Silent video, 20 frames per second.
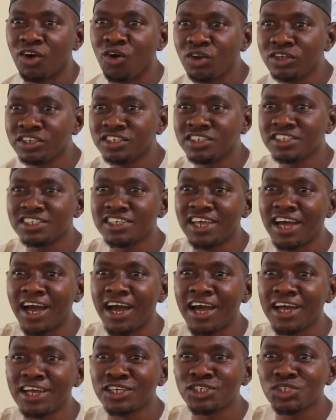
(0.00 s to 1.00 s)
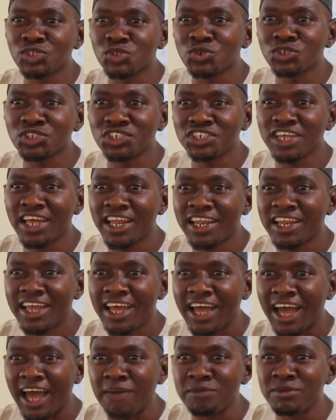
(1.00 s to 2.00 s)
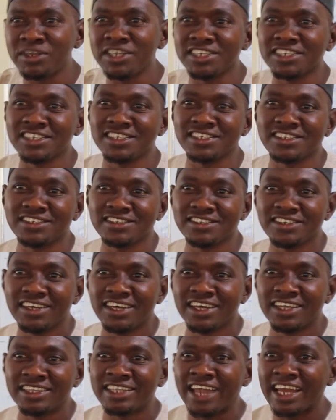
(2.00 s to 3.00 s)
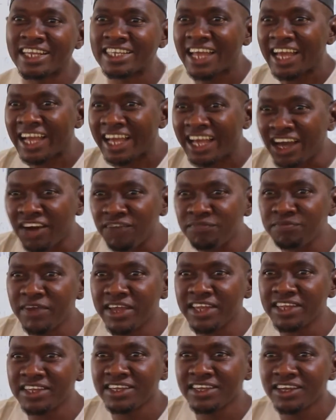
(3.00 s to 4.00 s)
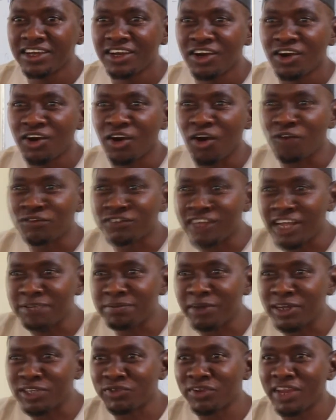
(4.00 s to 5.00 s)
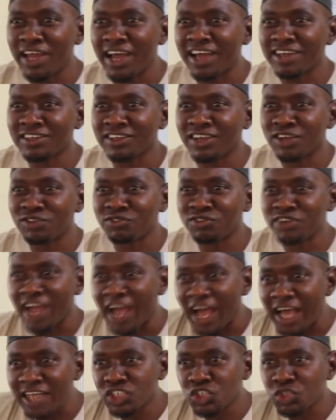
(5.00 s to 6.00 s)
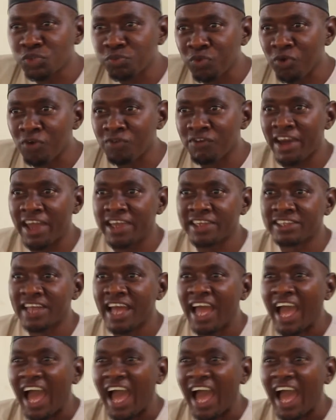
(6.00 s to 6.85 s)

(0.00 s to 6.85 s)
All these are social amenities that government of that particular country has to provide,